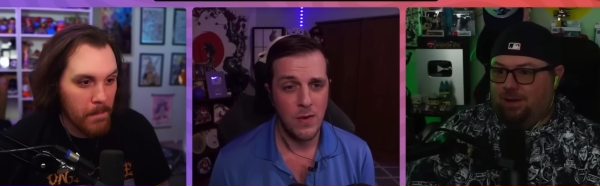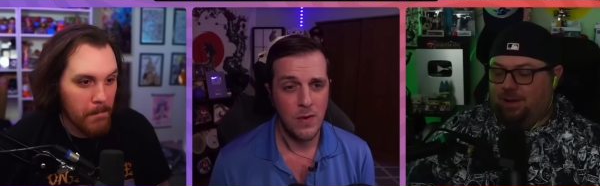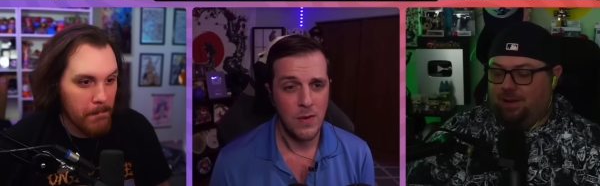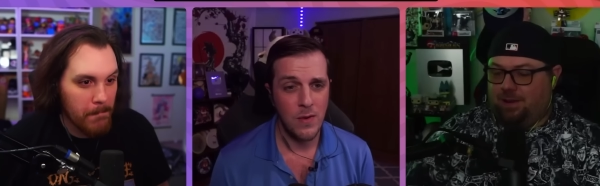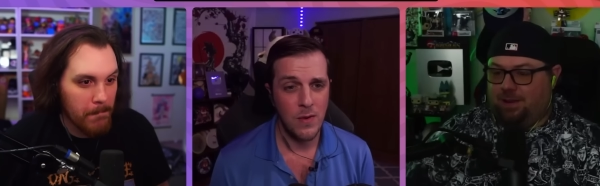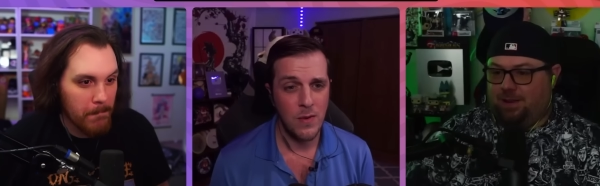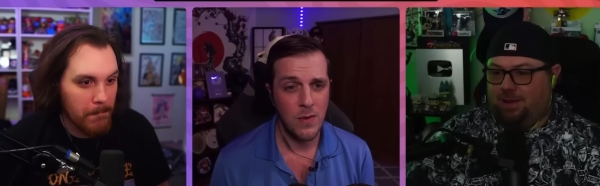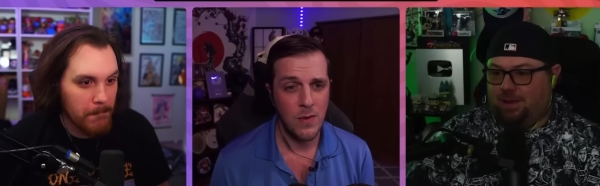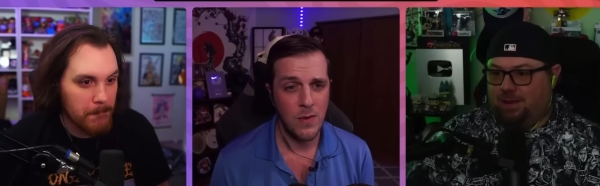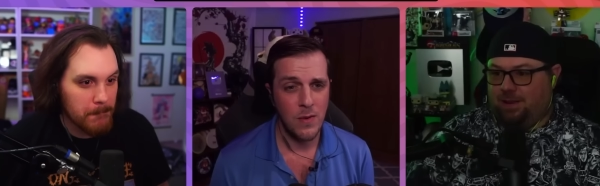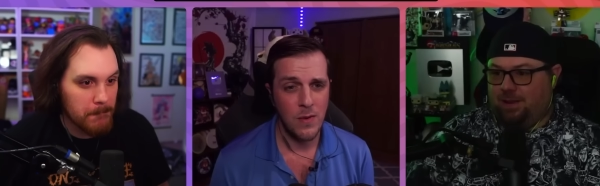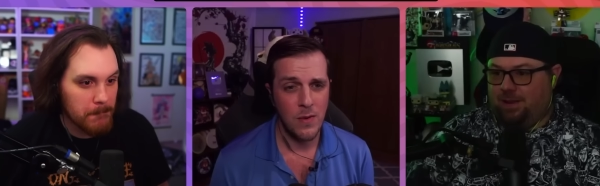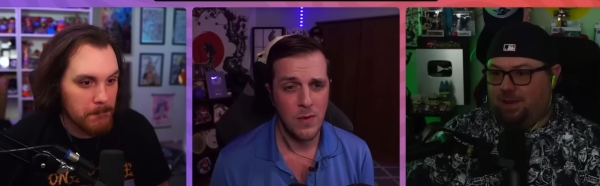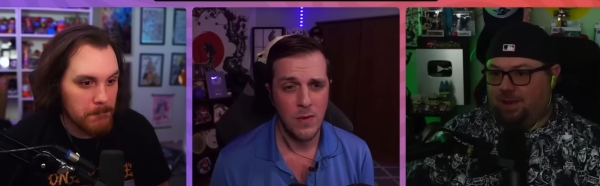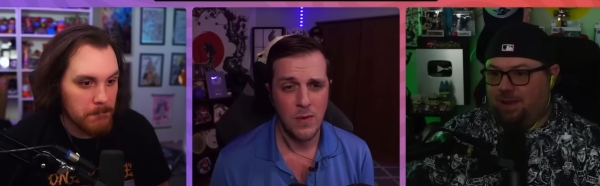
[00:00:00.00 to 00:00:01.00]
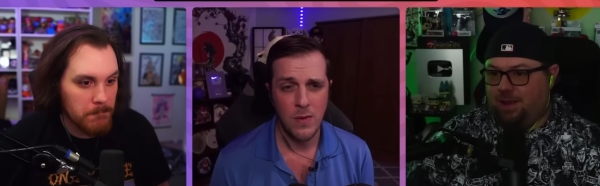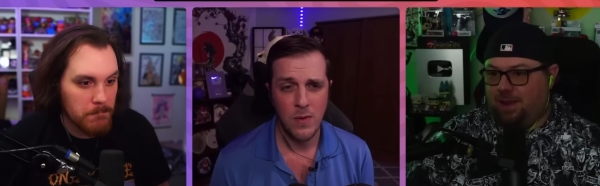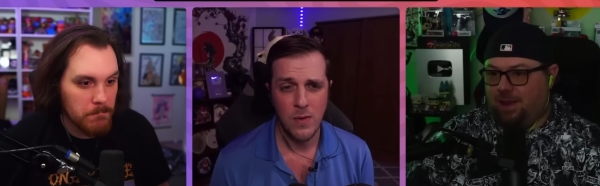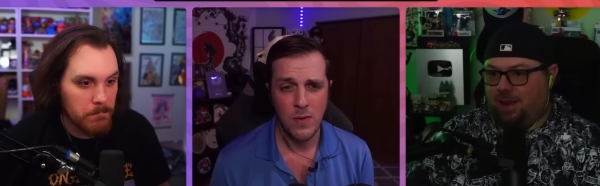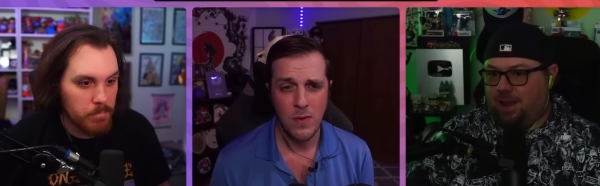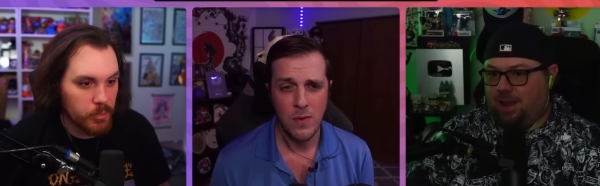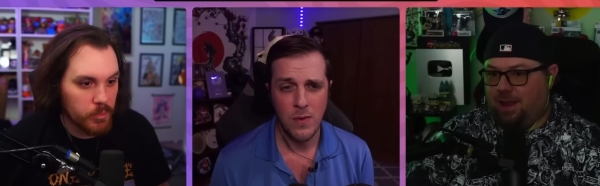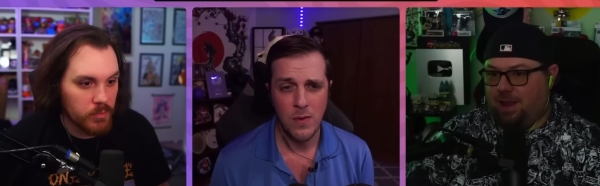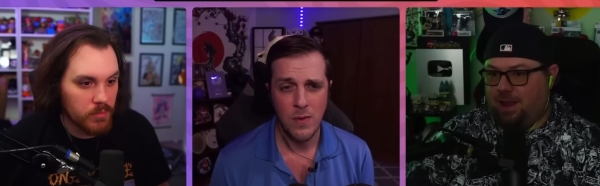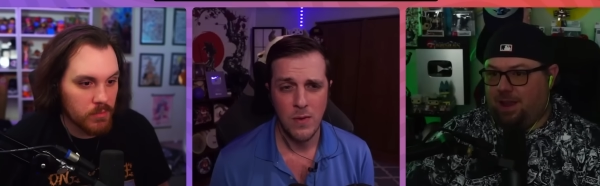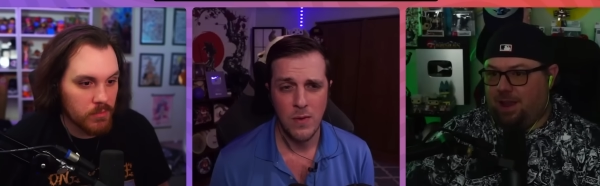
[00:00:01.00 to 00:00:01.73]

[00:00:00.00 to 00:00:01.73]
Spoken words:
(silence)